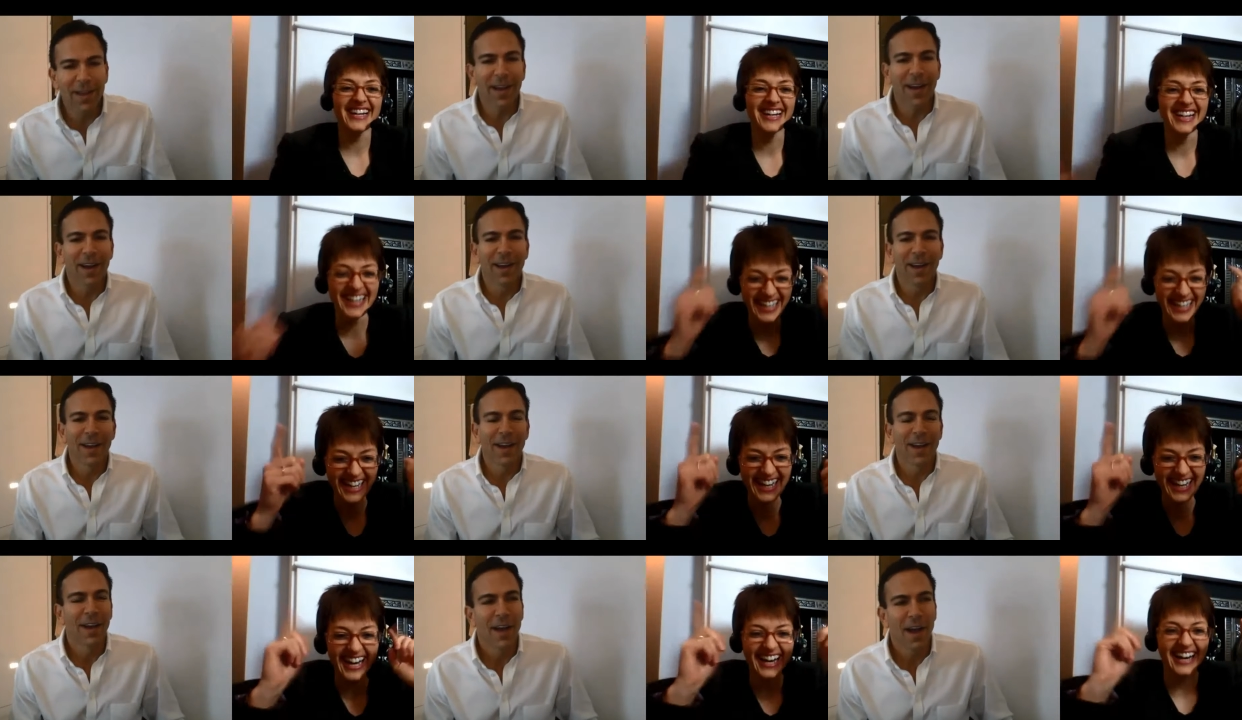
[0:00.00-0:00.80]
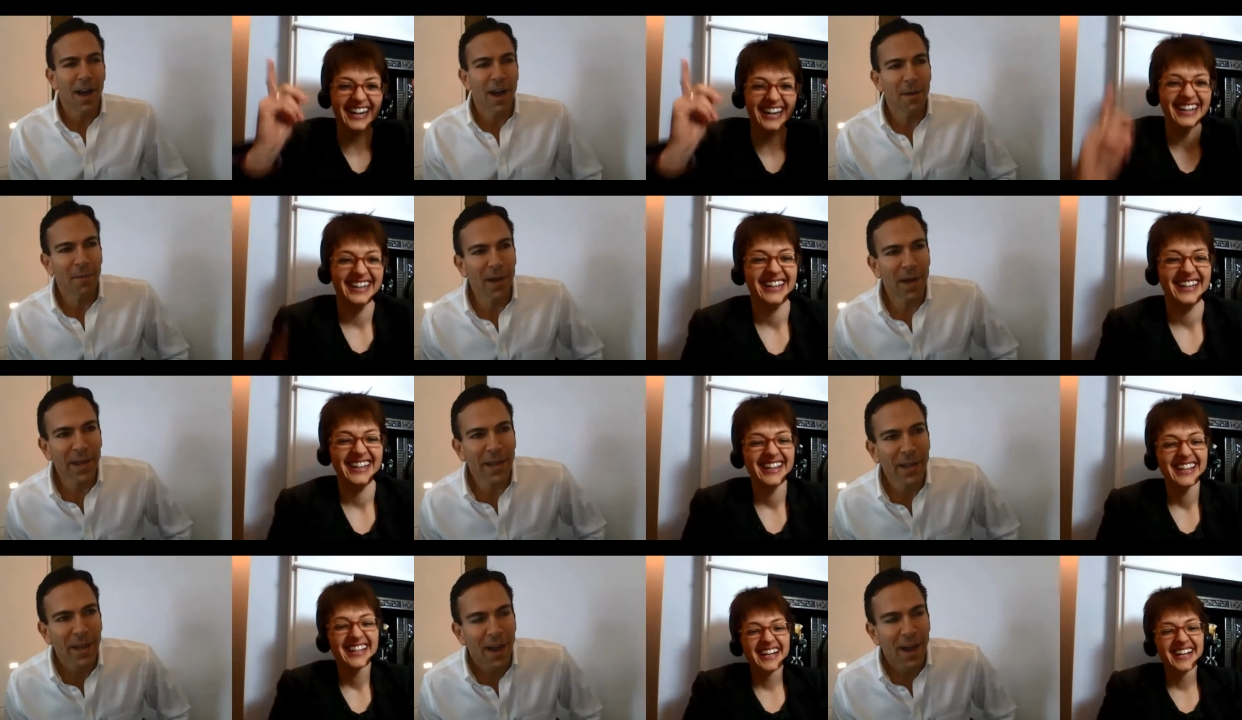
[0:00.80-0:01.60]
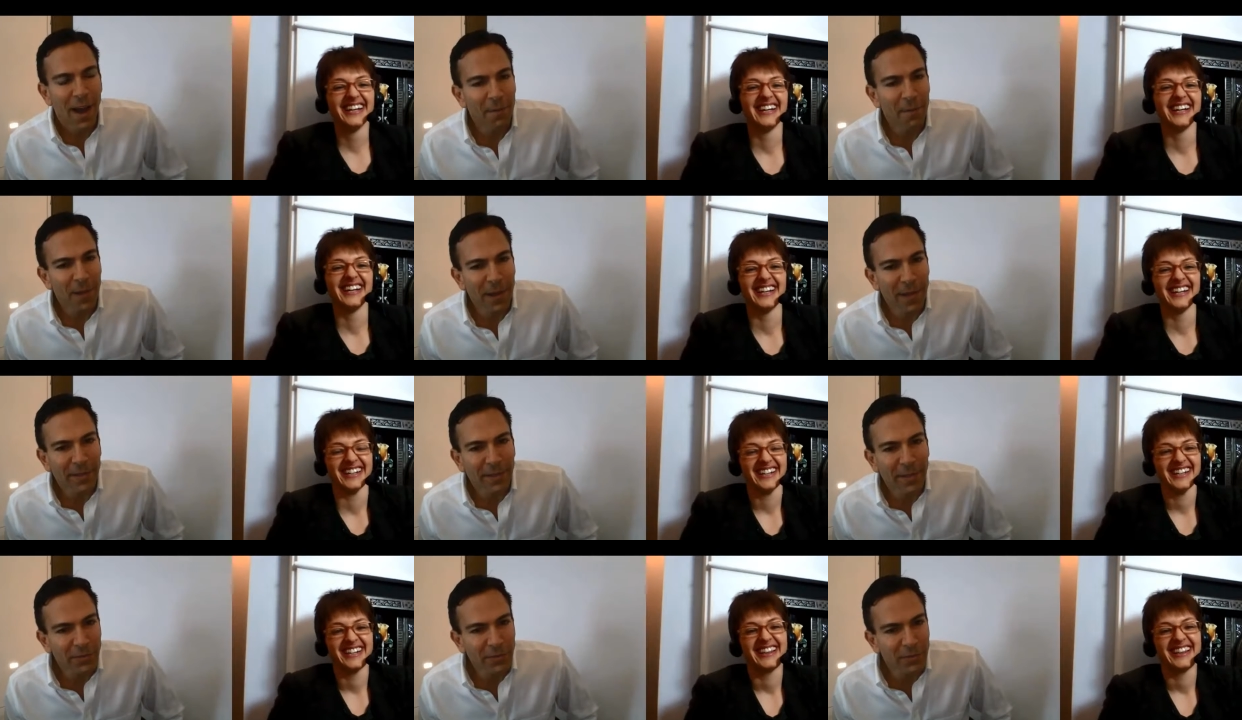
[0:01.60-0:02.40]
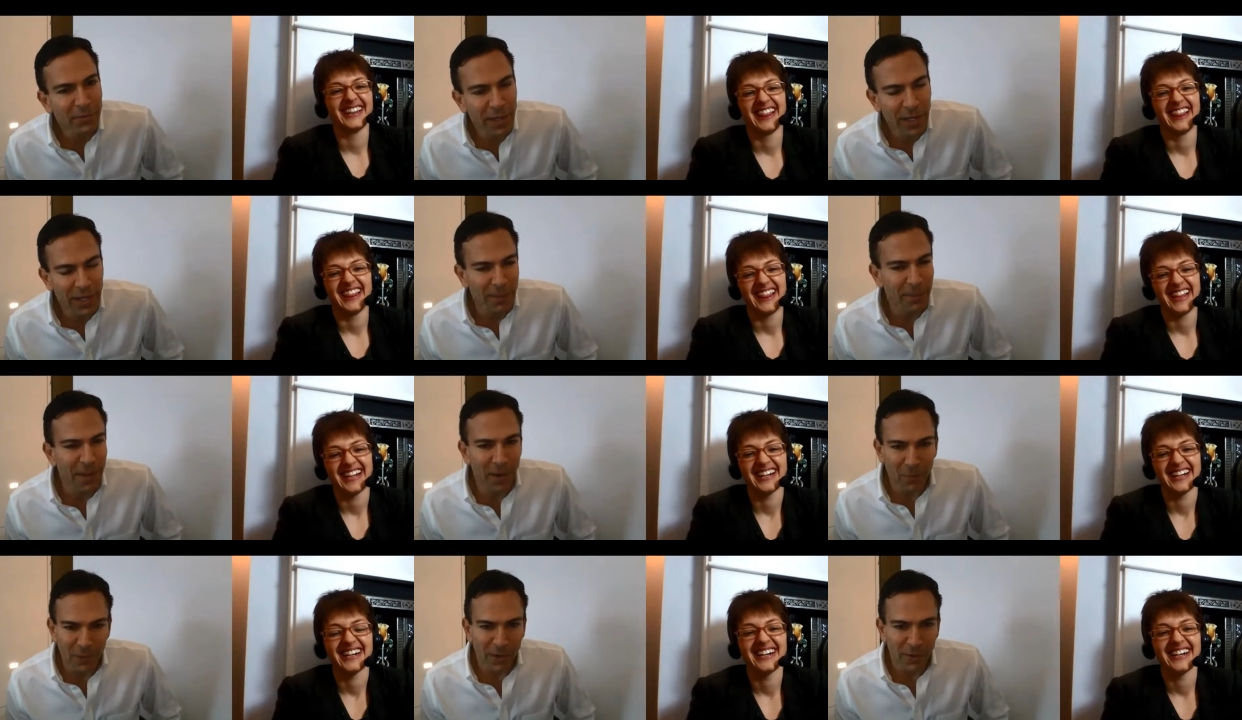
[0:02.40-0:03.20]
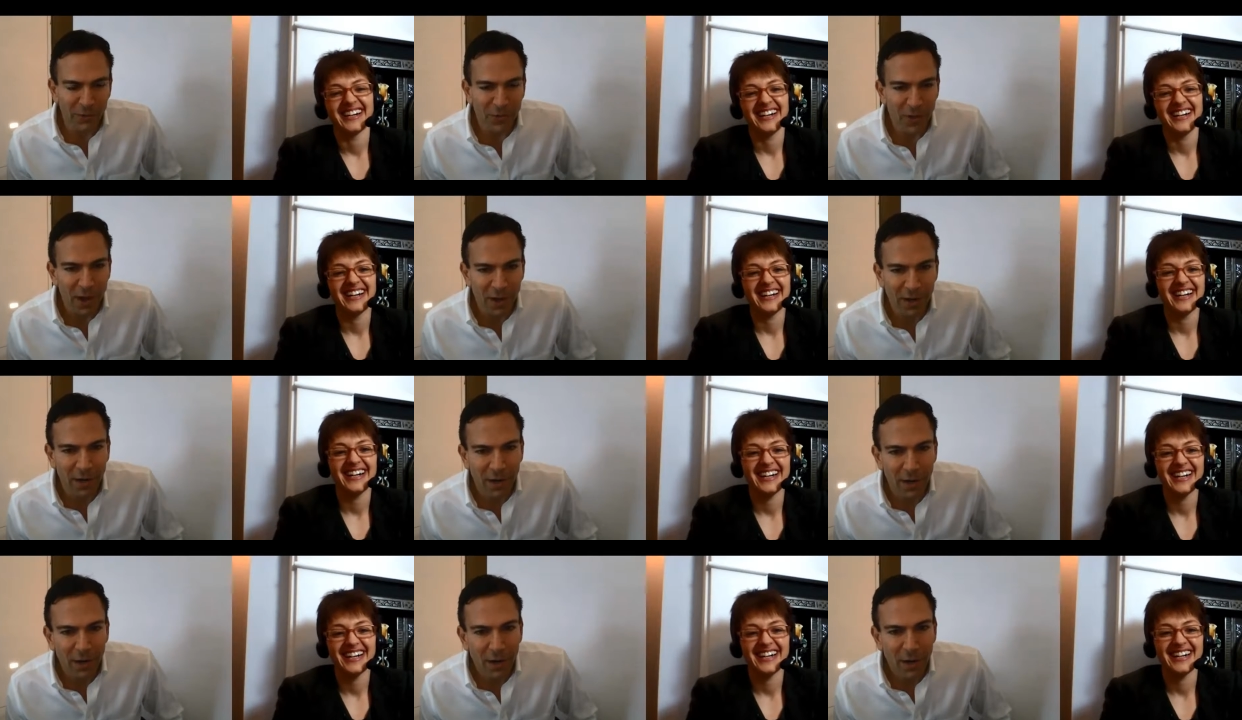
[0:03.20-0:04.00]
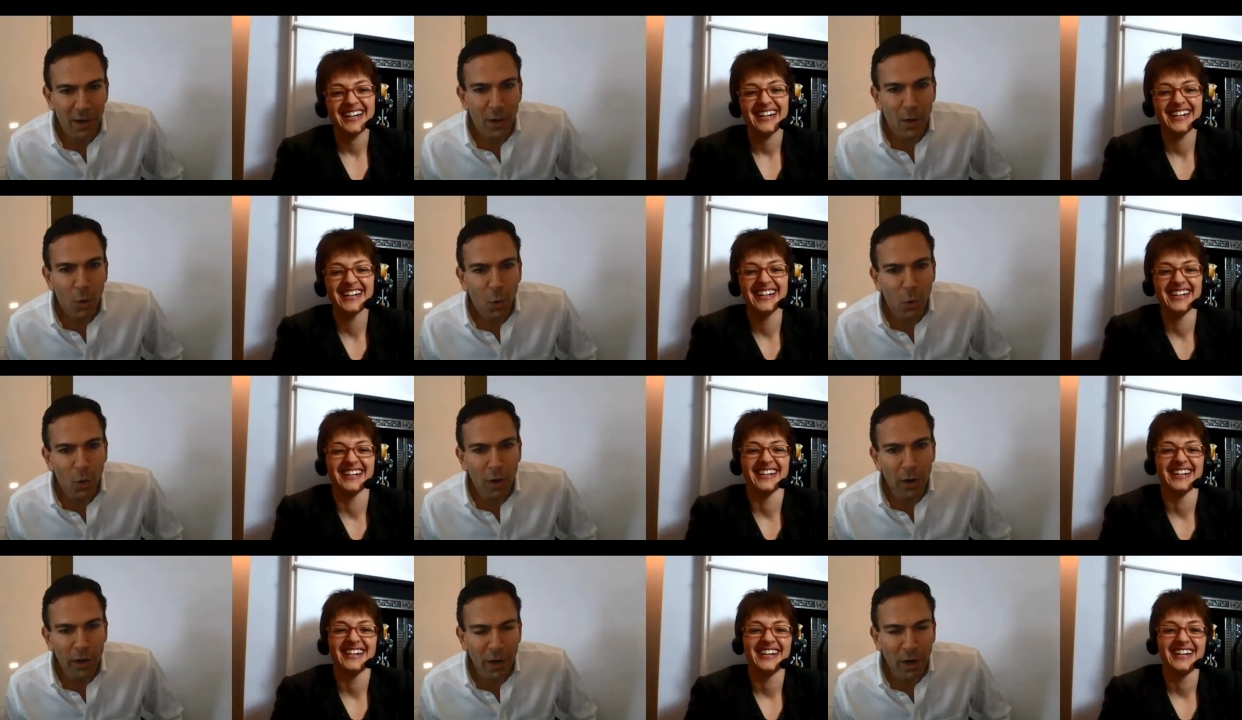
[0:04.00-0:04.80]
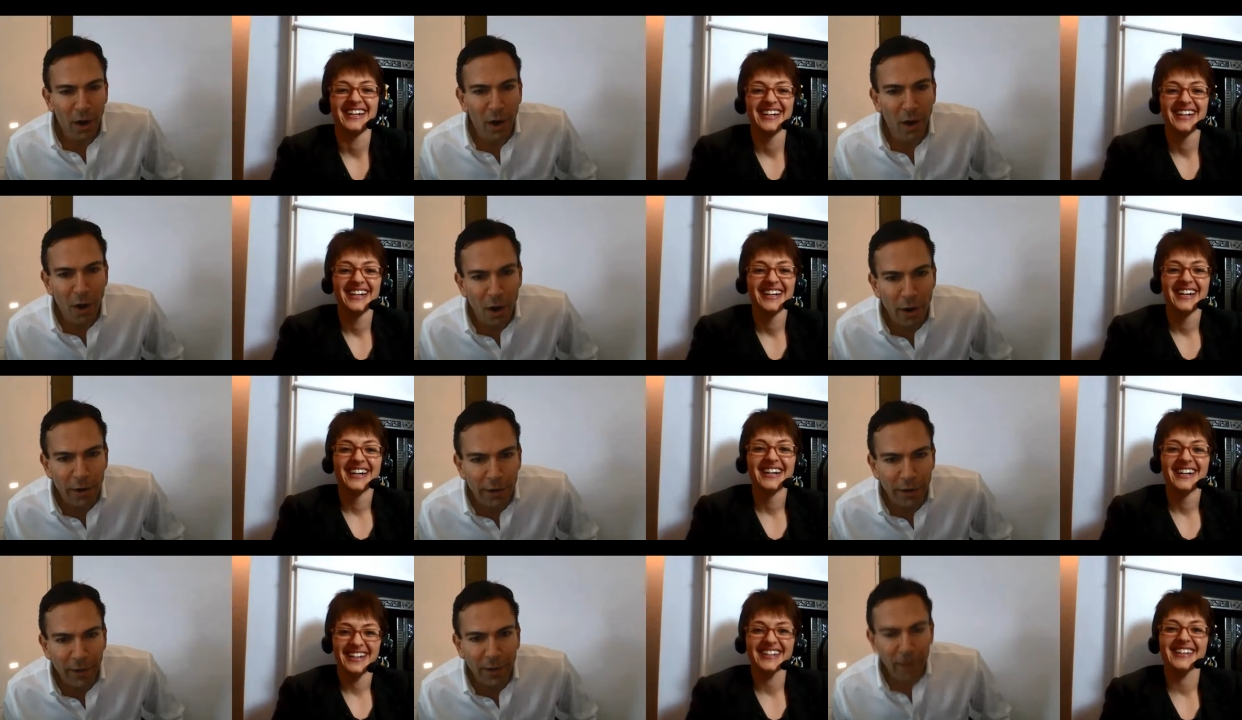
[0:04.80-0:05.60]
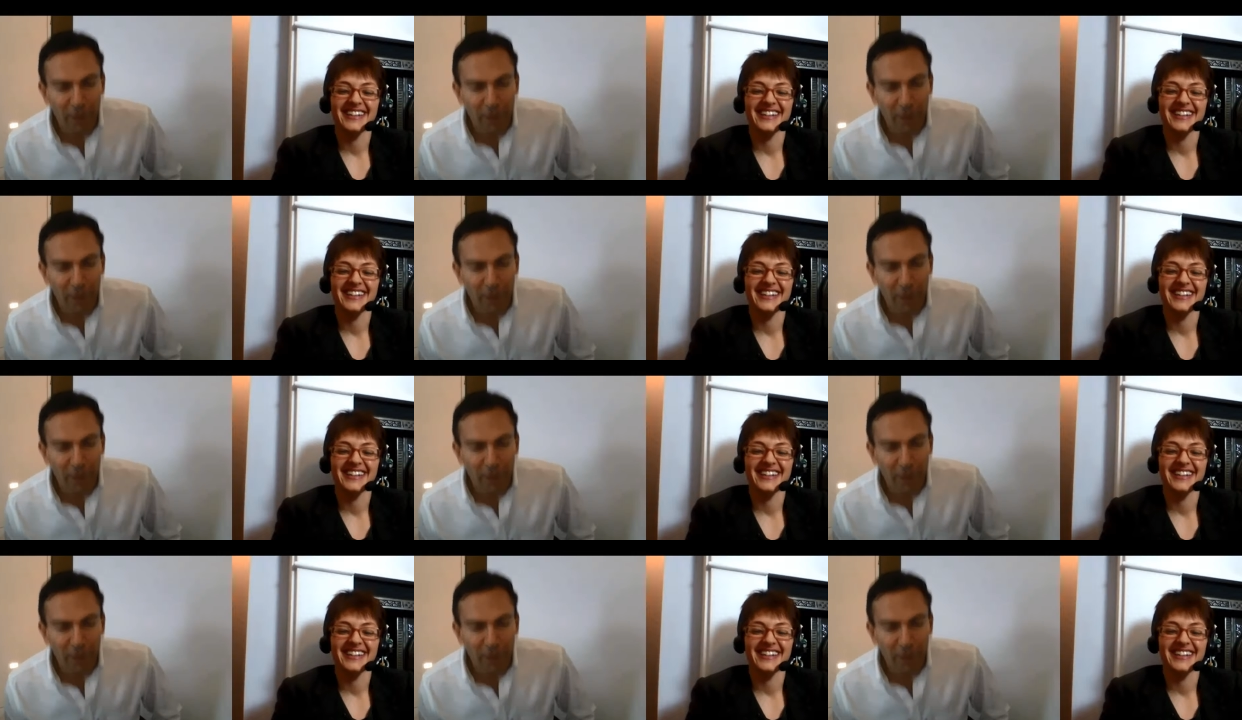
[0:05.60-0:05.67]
Speaker 1: yeah. I'm like, I'm like, this is going to be a real shocker. Work hard.